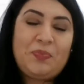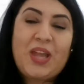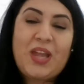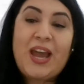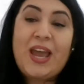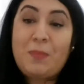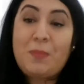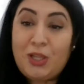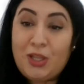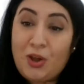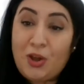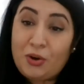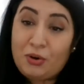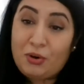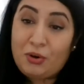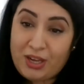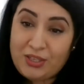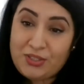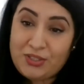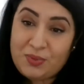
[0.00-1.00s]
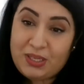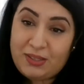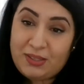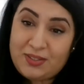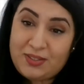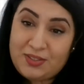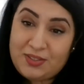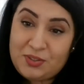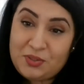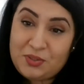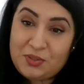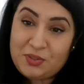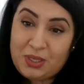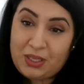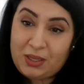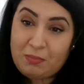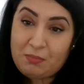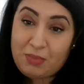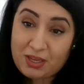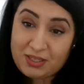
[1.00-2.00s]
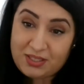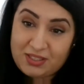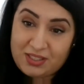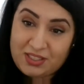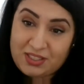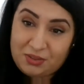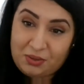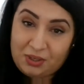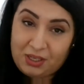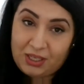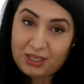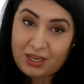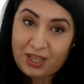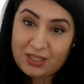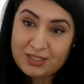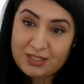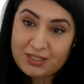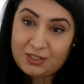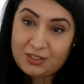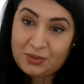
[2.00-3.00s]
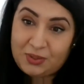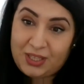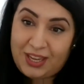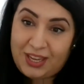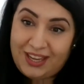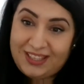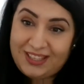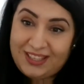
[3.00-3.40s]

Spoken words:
I'm a law graduate doing a master's degree in London, UK.